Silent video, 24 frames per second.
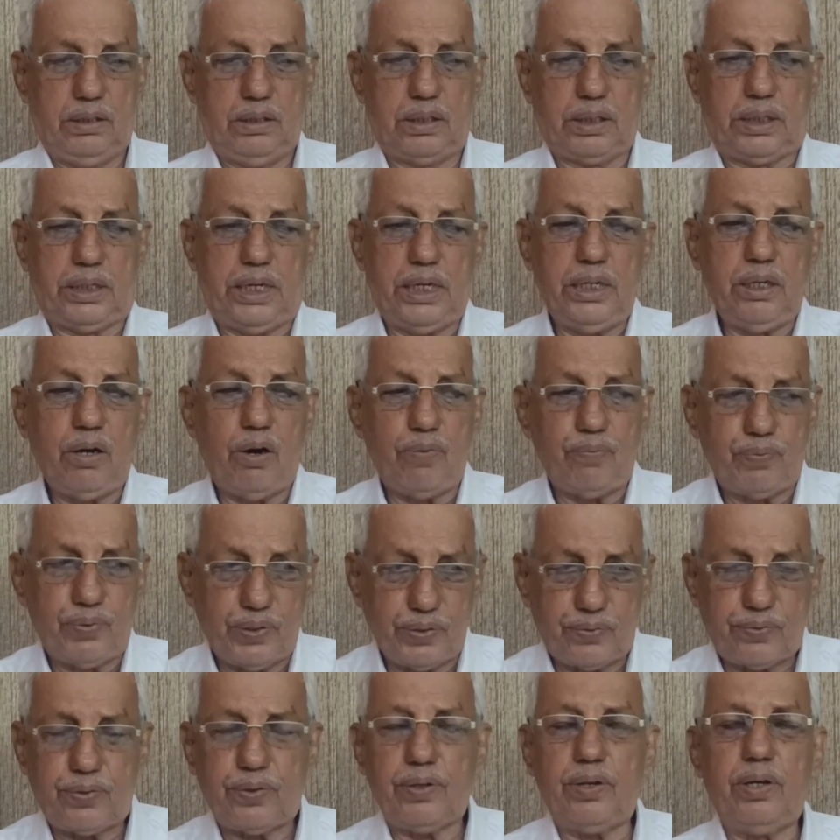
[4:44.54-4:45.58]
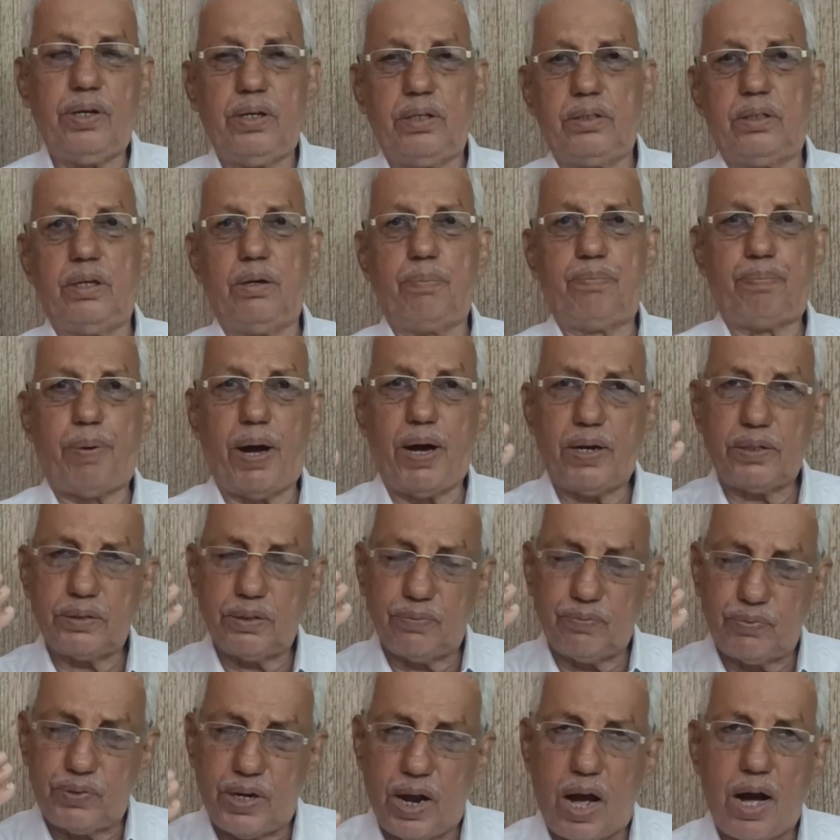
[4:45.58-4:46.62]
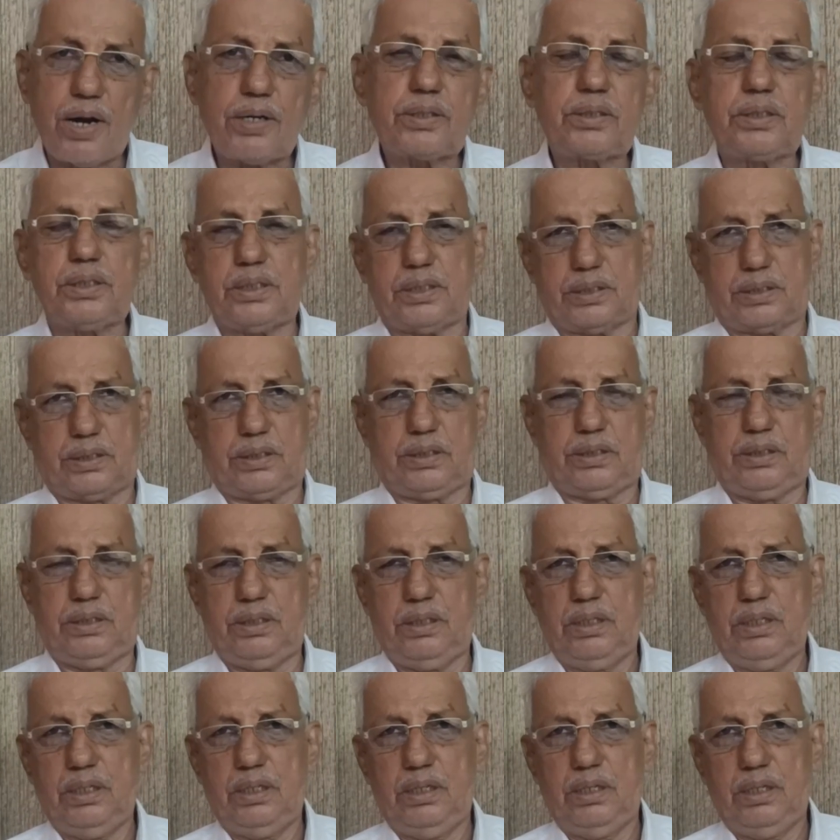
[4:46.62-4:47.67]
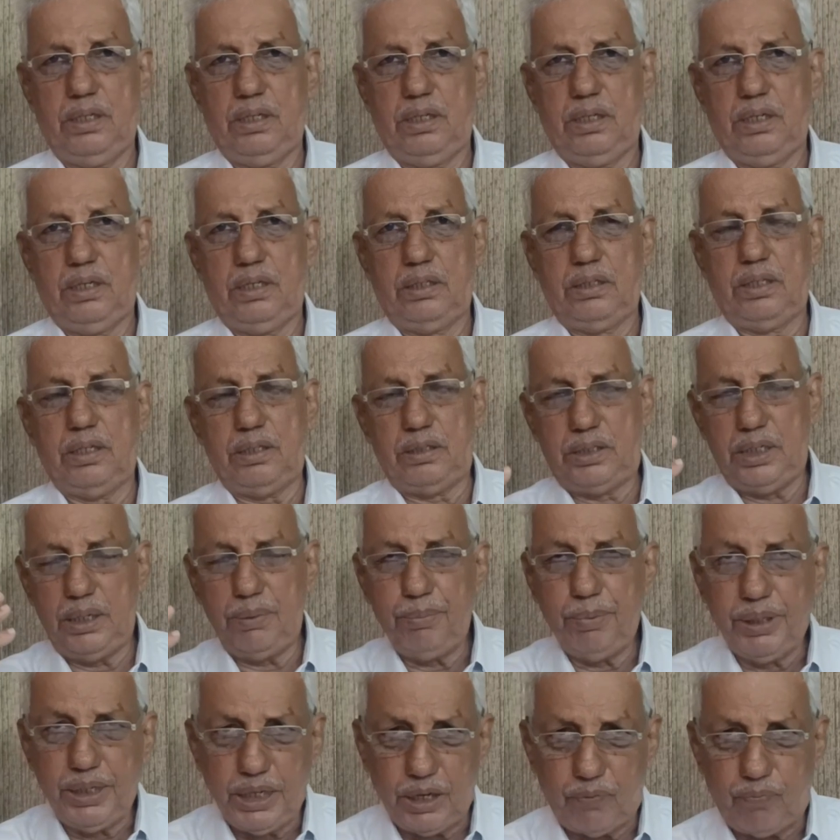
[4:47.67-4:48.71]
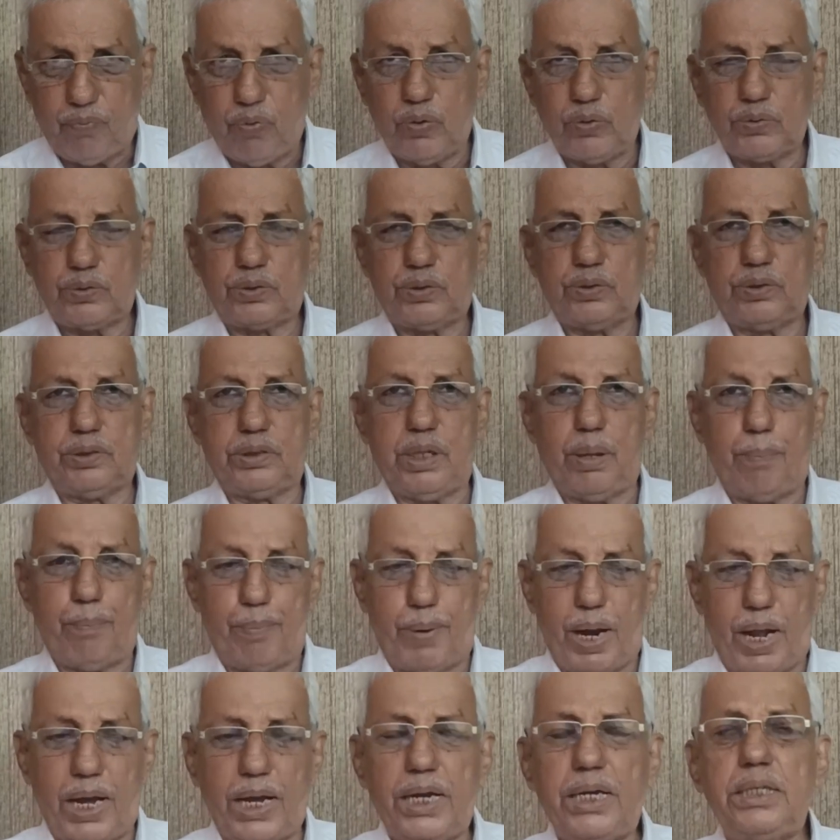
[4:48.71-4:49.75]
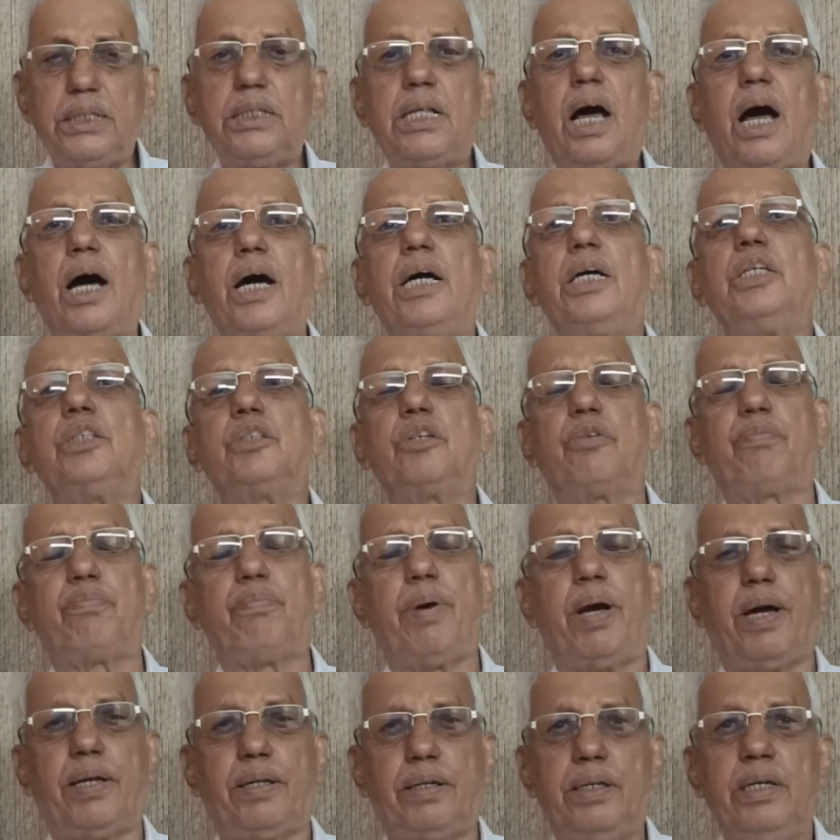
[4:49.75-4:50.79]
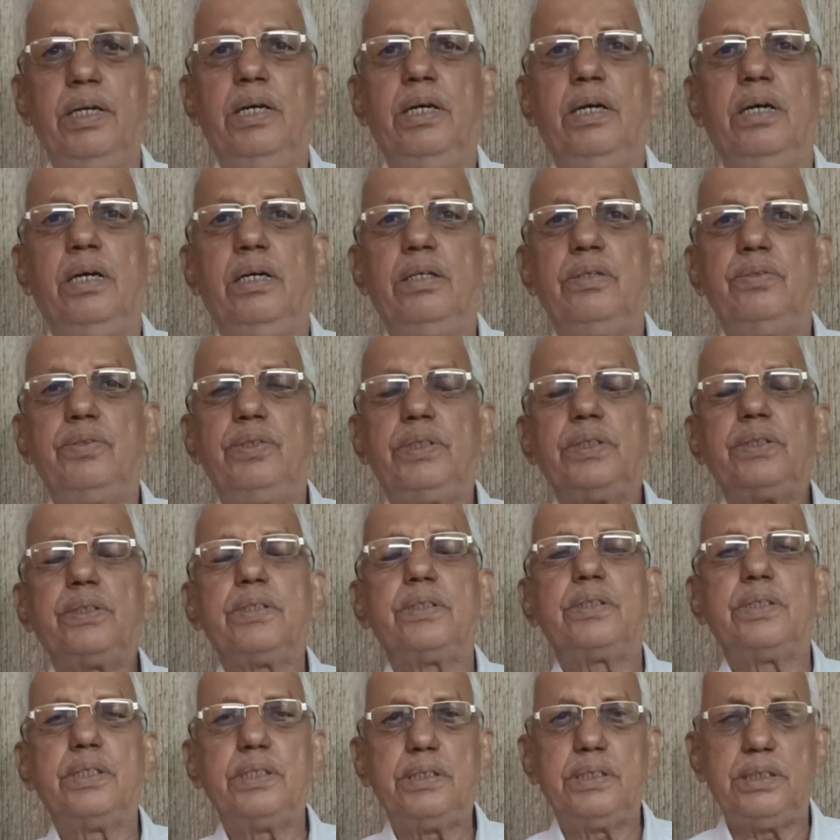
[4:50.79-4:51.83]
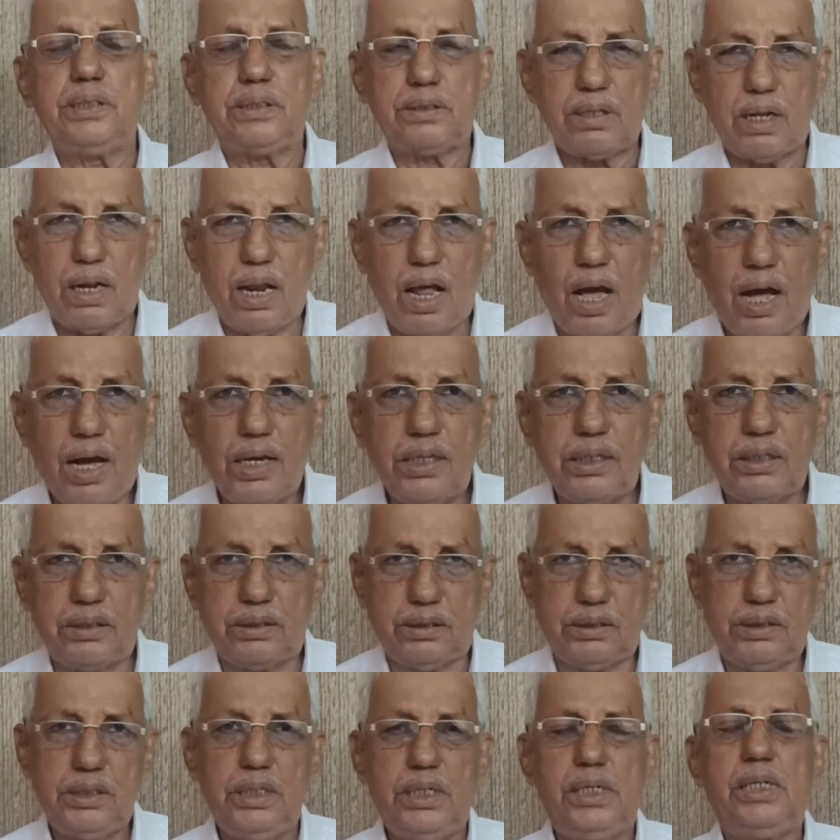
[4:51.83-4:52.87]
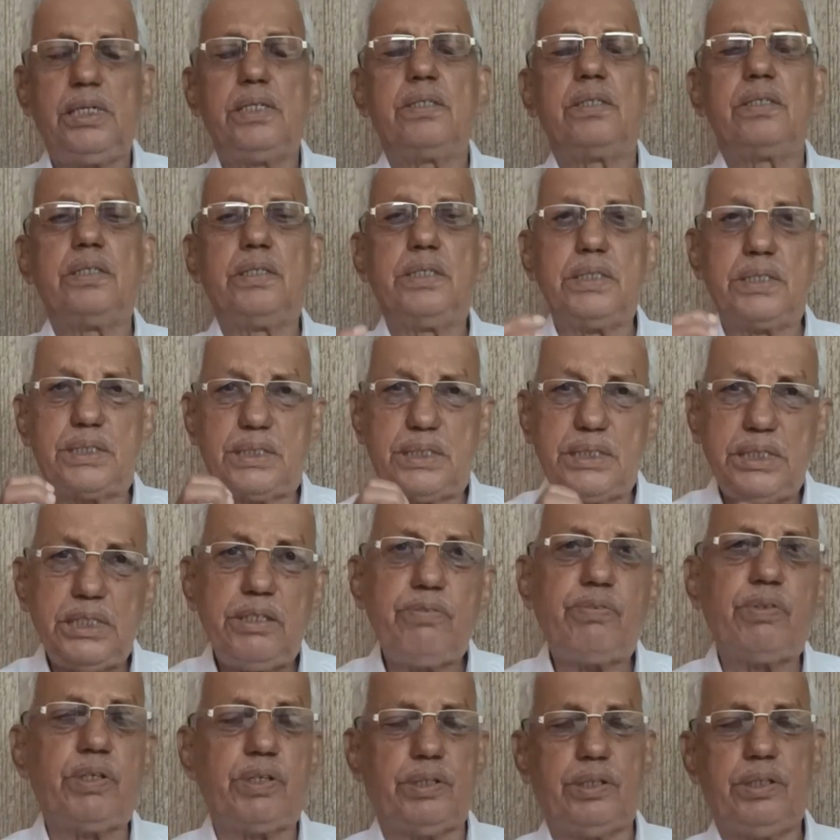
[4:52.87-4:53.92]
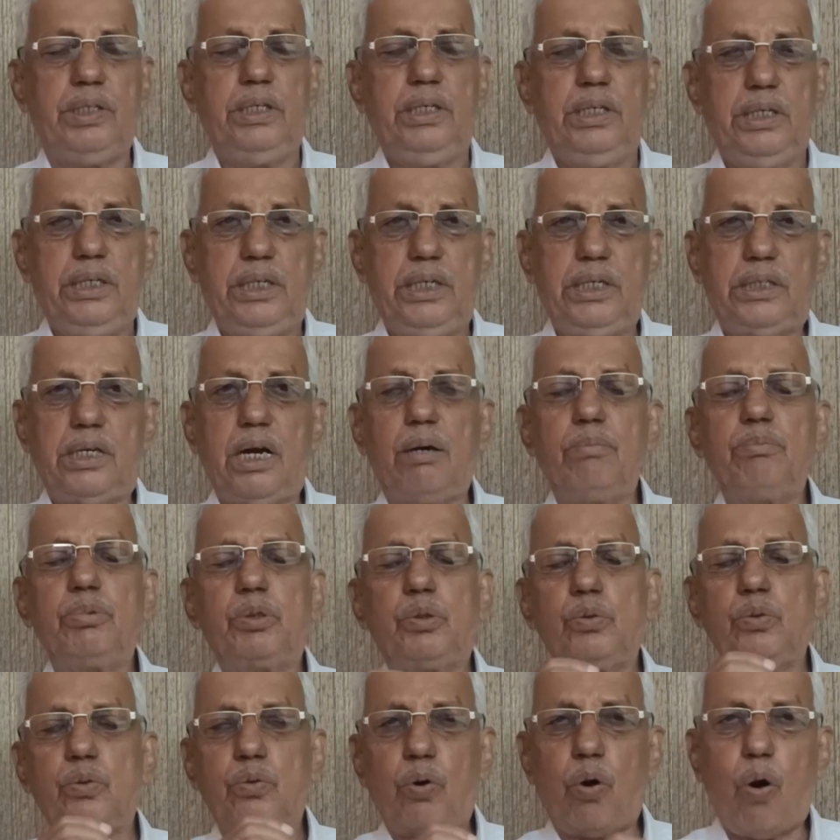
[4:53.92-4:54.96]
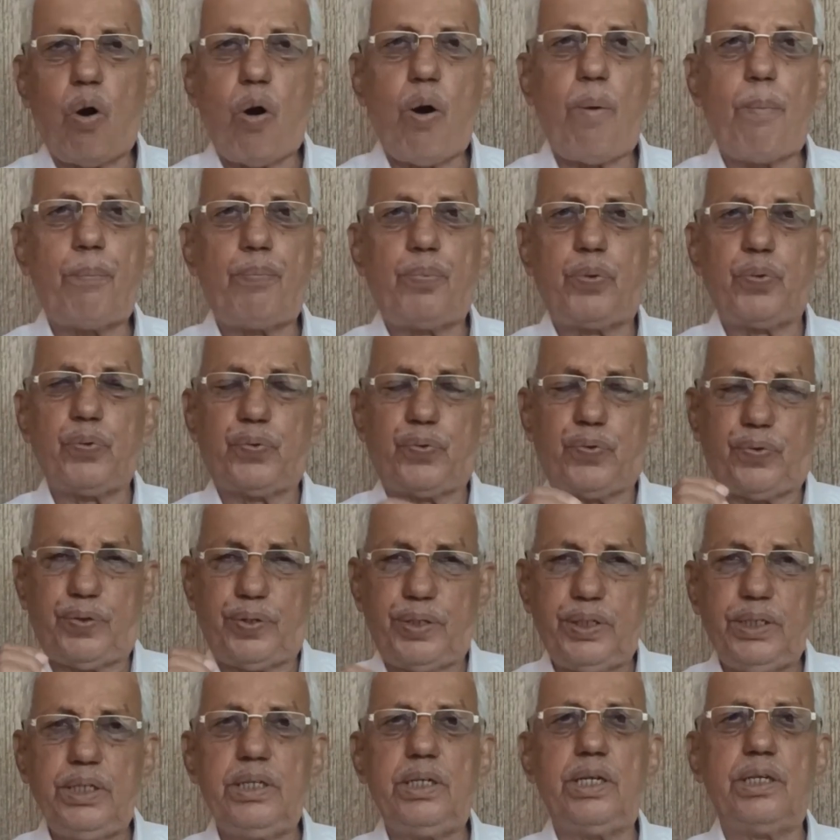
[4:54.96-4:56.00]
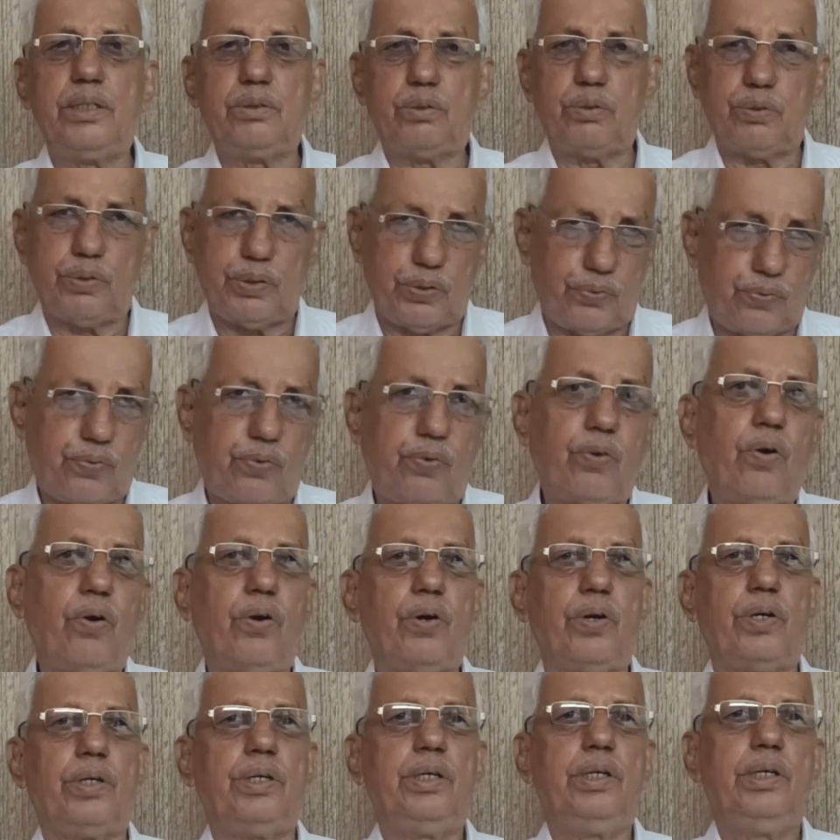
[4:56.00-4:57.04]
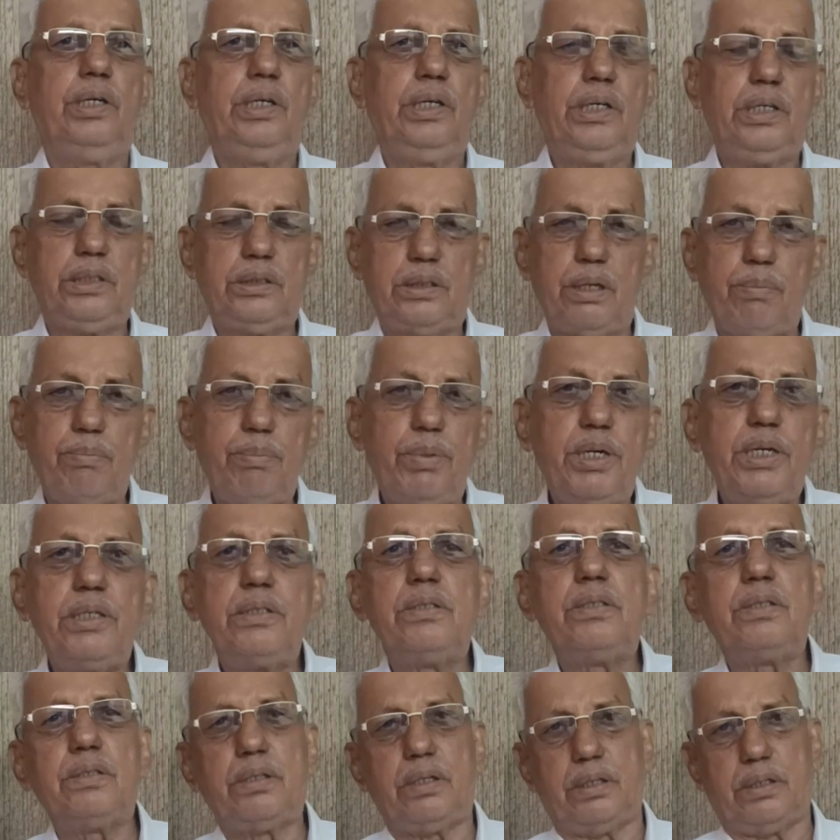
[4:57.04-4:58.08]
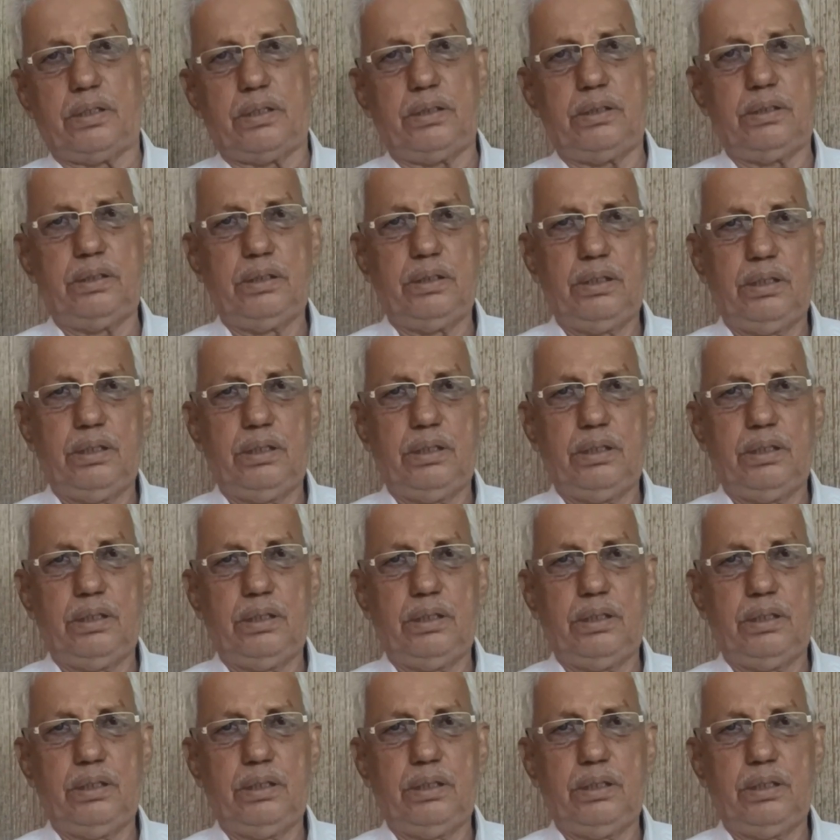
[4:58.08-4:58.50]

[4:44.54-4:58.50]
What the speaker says: the king of this, the powers of darkness, the demonic forces, they blind the eyes of man. Jesus says he is a liar, he is a deceiver, he comes to rob, to steal and to destroy, he is a murderer.